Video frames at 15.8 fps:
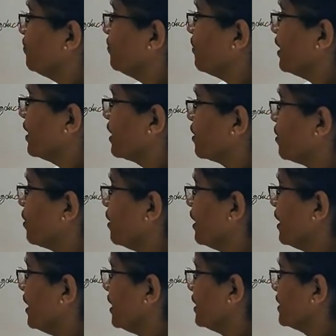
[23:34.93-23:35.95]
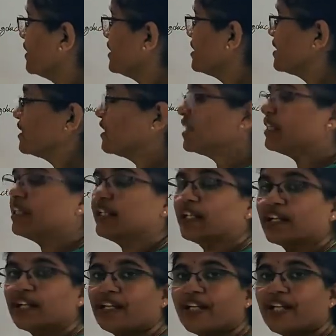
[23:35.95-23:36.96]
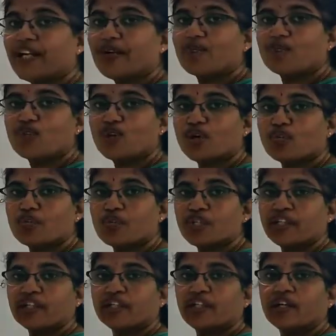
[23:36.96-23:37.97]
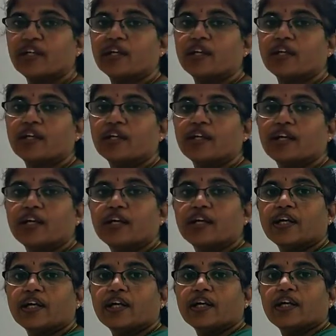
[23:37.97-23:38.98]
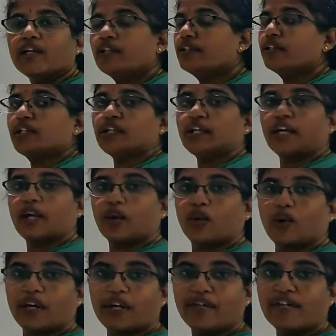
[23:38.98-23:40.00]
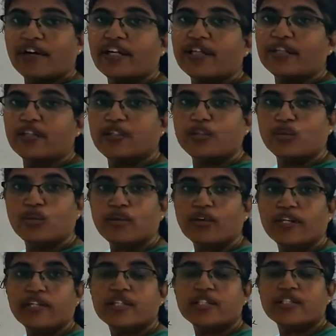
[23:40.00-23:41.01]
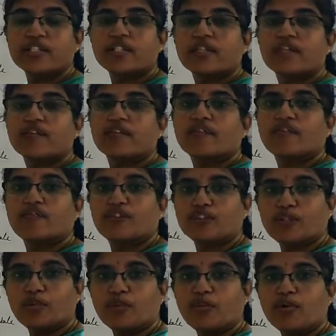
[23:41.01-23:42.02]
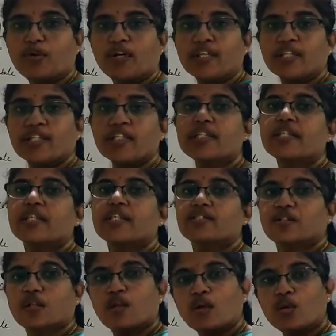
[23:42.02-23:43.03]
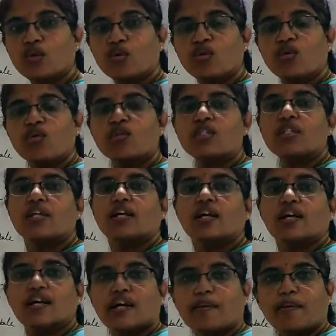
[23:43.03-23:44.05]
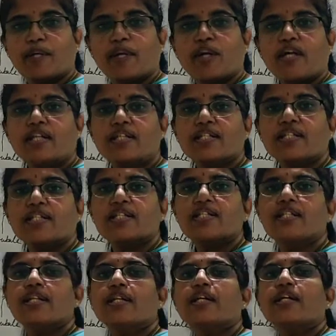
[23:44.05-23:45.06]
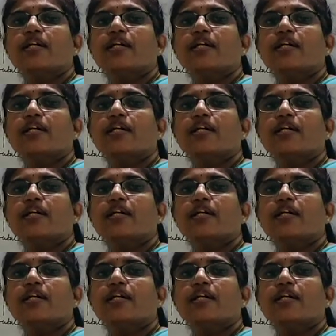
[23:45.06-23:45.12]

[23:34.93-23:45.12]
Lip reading: While coiling this, here reabsorption, the required vital nutrients for the body such as glucose, amino acids,